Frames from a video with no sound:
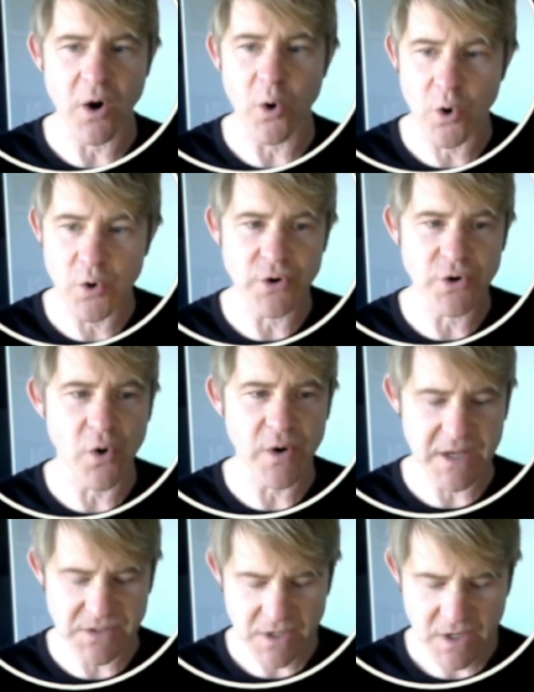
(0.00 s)
or who your node
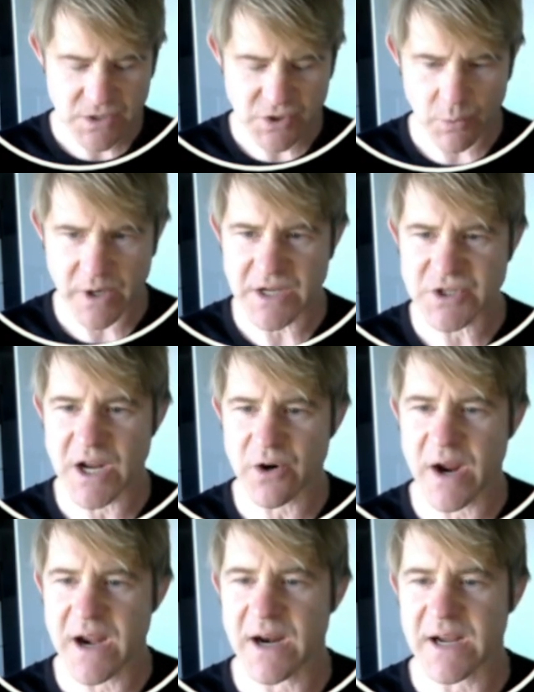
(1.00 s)
is. So we're going to
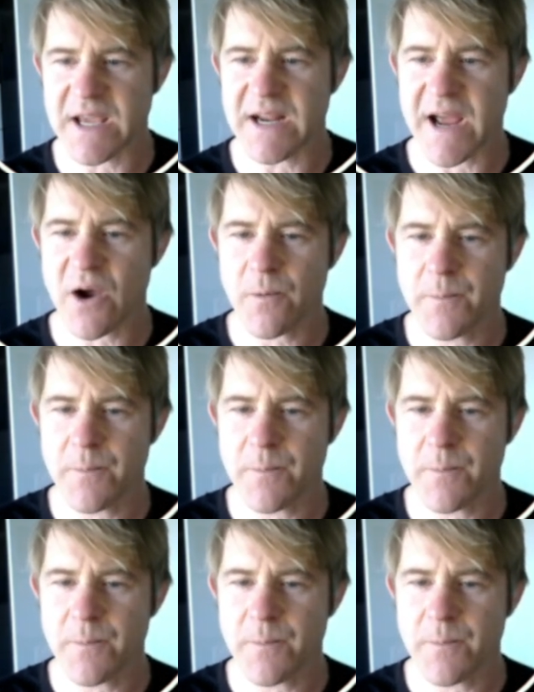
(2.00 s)
generate a key now.